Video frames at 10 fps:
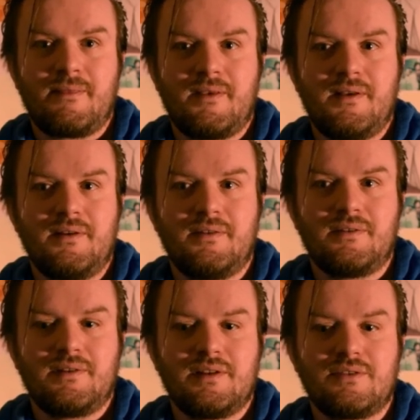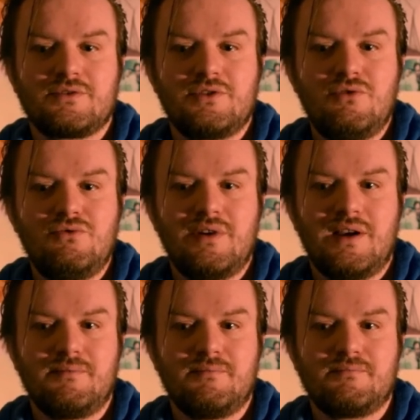You know, there's no
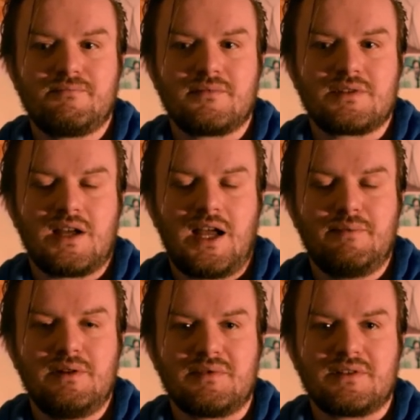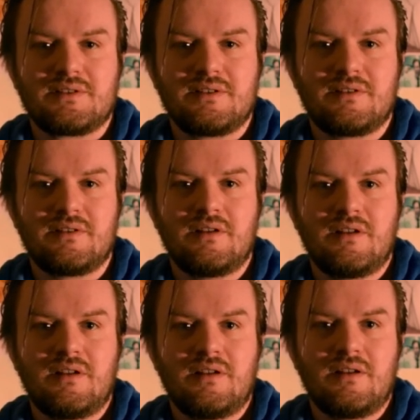time limit.
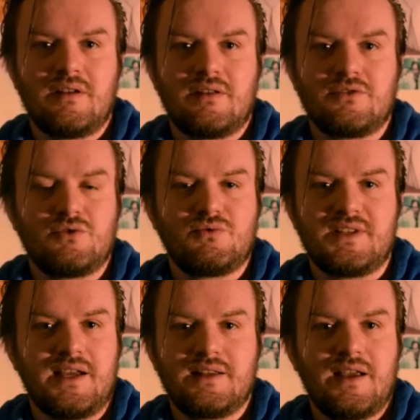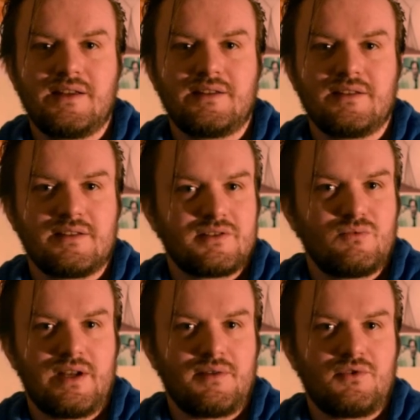There's no deadline as to
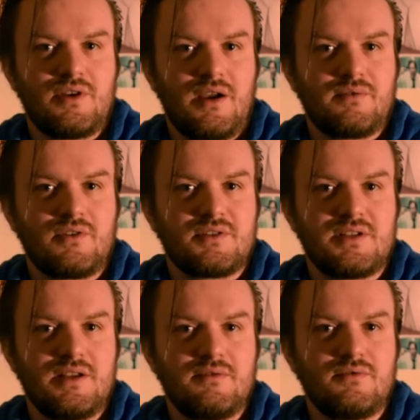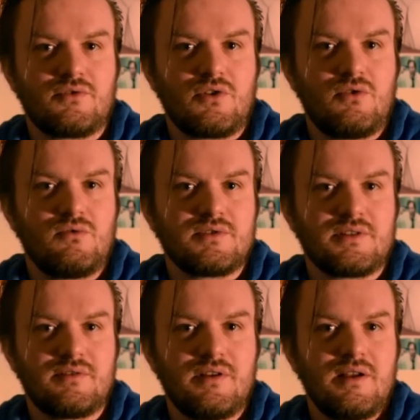whenever you have to achieve your goals
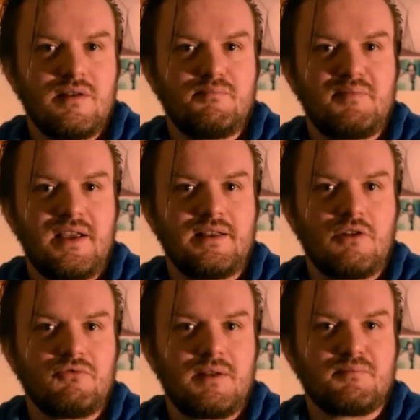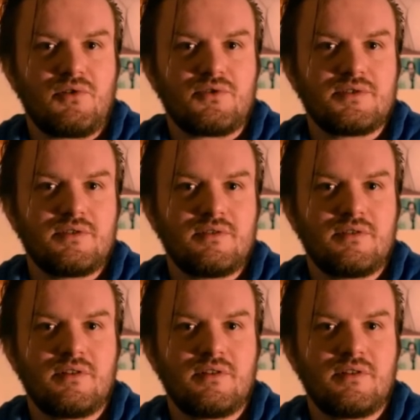and be that right person.